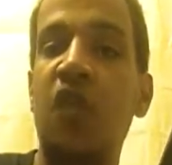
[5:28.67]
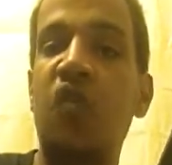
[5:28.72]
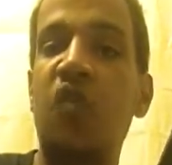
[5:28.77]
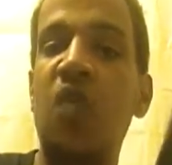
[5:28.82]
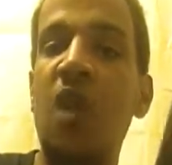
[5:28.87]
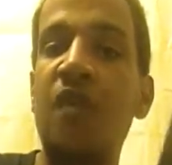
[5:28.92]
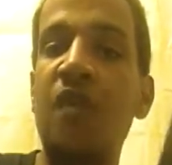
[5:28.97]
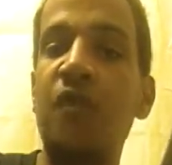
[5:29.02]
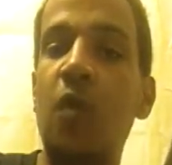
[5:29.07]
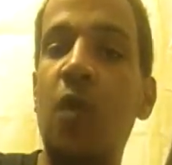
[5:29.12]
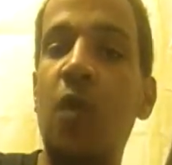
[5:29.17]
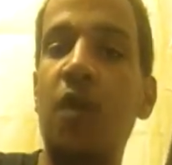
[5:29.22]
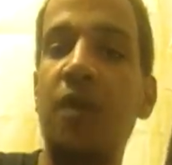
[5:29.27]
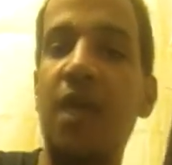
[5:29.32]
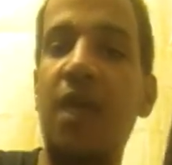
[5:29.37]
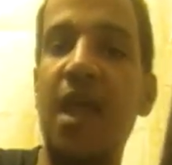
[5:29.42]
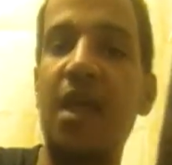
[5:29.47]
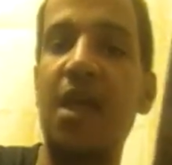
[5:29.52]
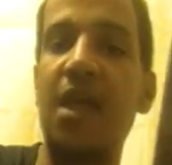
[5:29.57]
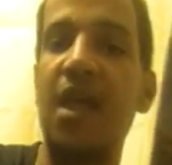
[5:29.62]

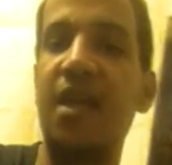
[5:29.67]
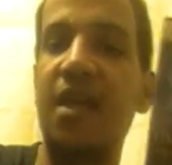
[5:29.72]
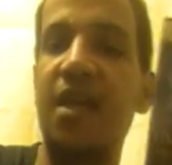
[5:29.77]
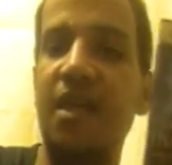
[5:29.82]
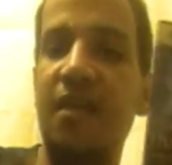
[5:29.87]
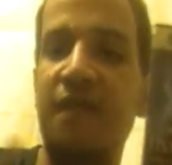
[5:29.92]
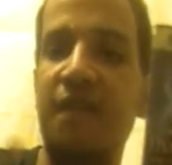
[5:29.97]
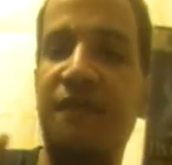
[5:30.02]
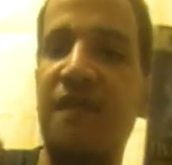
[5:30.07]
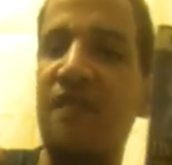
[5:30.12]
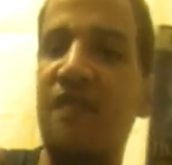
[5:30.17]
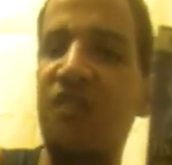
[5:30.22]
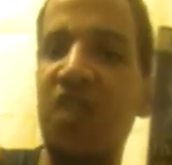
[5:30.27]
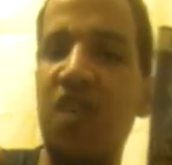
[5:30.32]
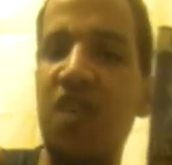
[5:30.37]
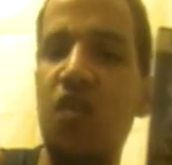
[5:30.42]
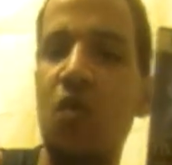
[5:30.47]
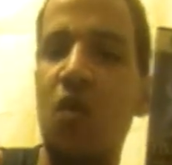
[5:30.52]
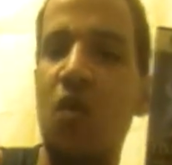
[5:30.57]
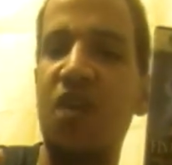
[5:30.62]
12-year-old, like a
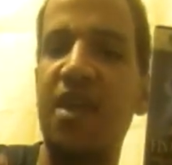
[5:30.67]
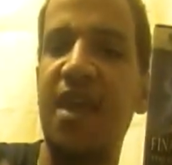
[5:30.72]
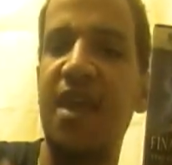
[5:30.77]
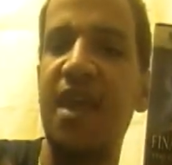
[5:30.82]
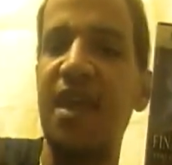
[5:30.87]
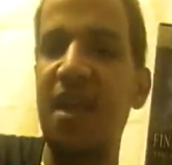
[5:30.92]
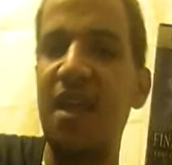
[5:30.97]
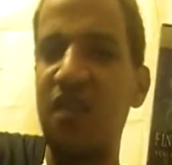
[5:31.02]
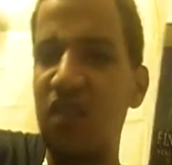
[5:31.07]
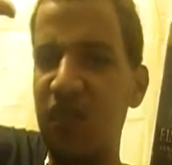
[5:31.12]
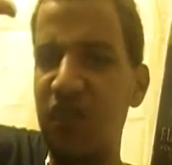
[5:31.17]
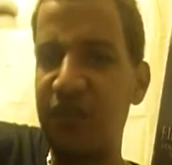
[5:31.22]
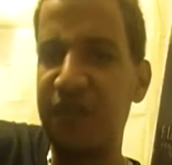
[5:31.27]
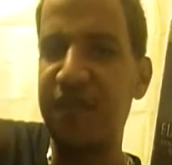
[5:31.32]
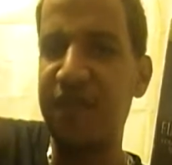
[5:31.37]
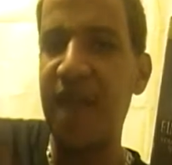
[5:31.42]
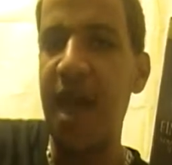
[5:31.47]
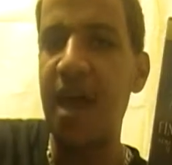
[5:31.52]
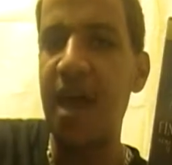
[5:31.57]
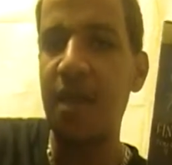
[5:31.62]
15-year-old kid gets
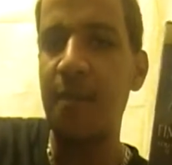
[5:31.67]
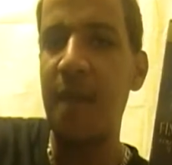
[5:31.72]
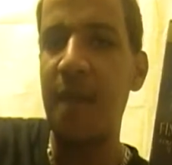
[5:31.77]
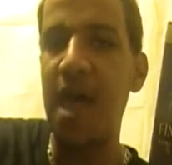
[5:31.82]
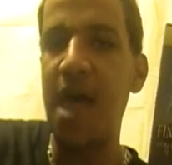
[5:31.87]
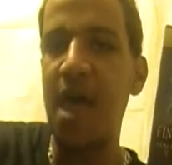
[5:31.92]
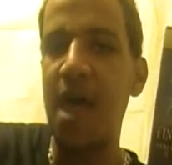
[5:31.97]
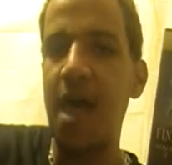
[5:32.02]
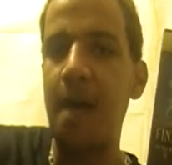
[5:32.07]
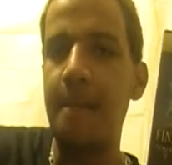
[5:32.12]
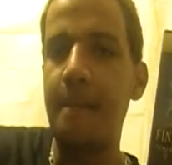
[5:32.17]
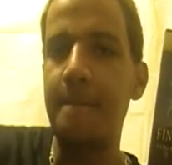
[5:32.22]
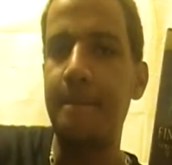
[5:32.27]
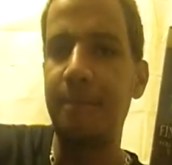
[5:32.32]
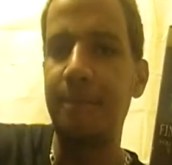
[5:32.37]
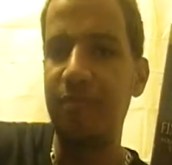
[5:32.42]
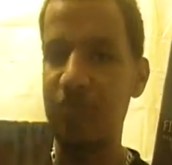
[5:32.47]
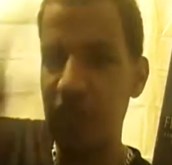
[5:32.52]
flattened by a